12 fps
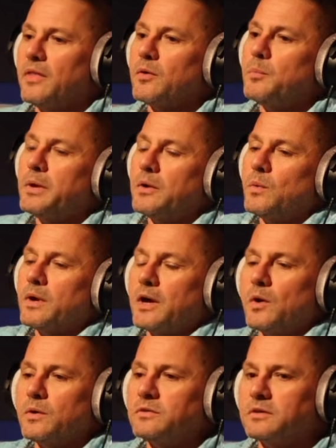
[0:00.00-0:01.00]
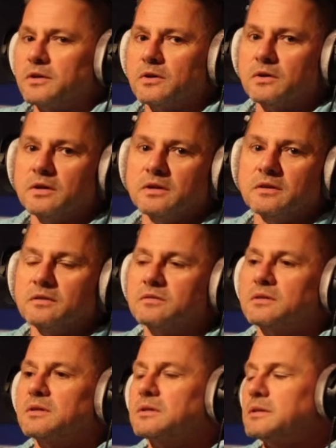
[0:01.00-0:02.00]
other big one I always hear
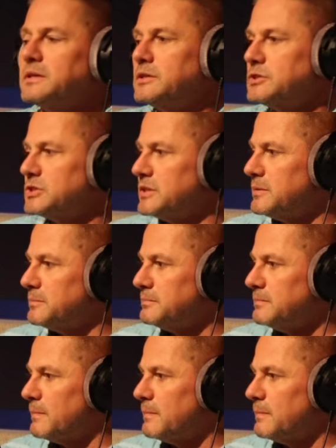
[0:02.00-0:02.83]
is leadership,